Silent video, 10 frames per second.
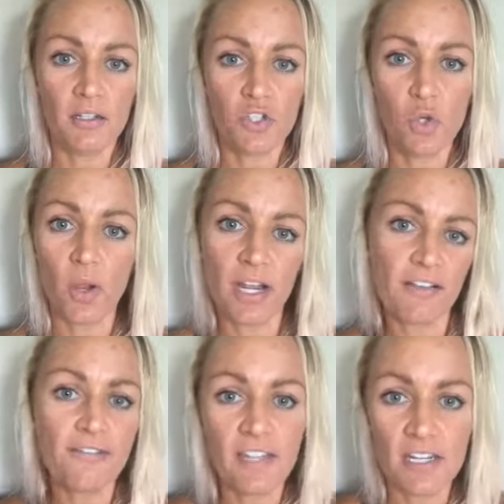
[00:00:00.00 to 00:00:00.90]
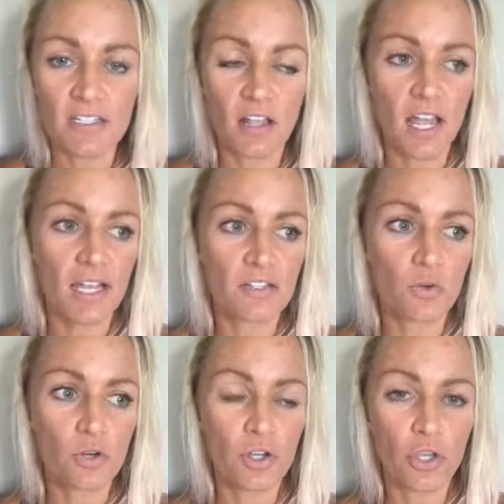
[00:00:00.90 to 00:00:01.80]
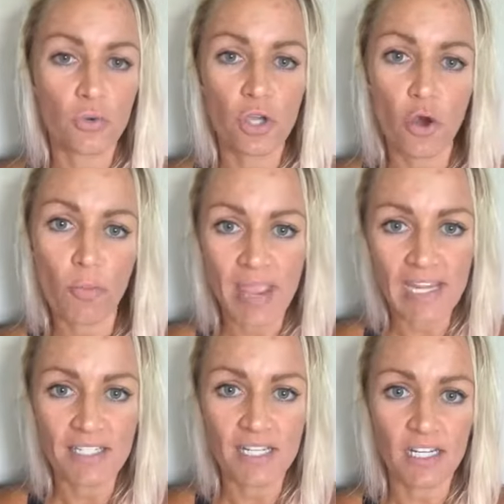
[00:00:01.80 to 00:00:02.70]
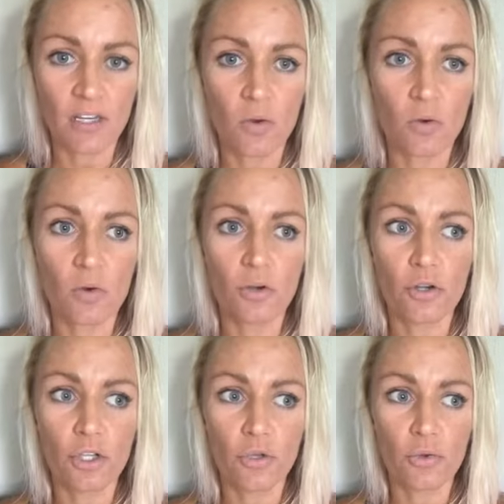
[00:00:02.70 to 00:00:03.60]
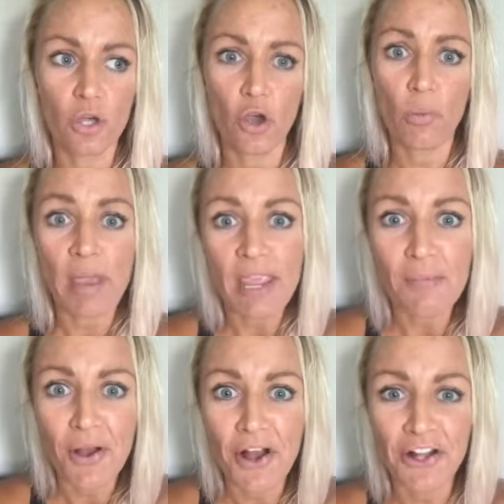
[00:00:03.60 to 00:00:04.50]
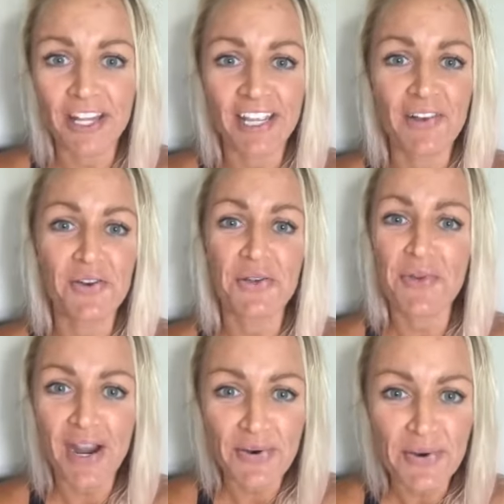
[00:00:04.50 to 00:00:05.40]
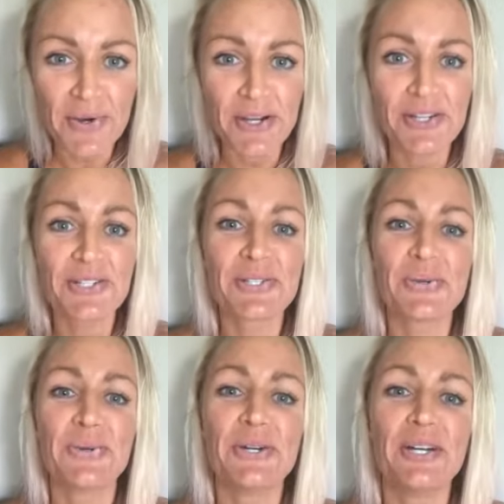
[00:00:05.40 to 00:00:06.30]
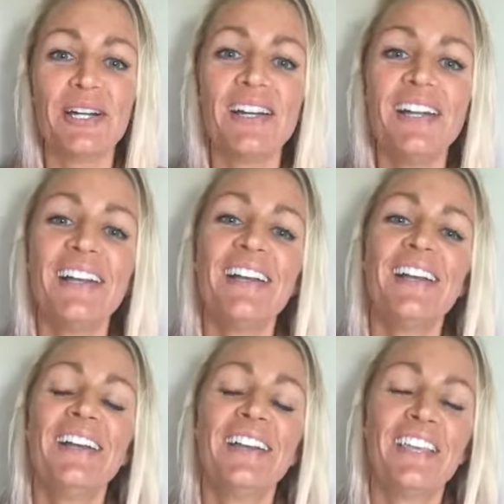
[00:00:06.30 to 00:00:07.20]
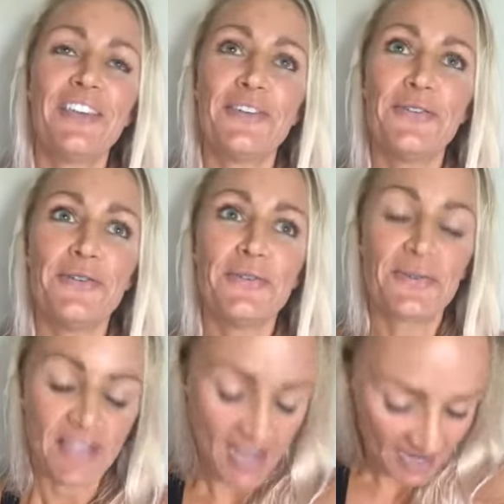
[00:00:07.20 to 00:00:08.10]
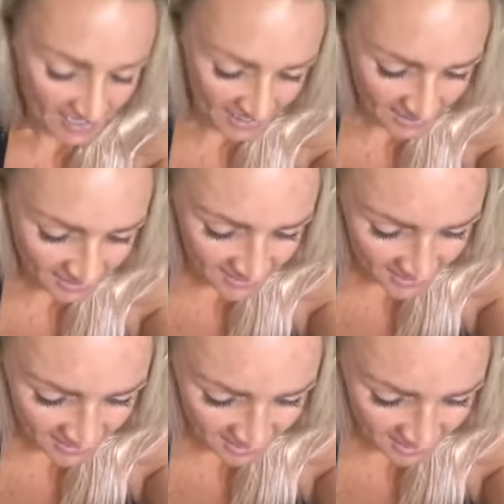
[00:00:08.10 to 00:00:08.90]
join a fitness class, or you go painting, or you go paintballing, or you ride a horse, or God, the list is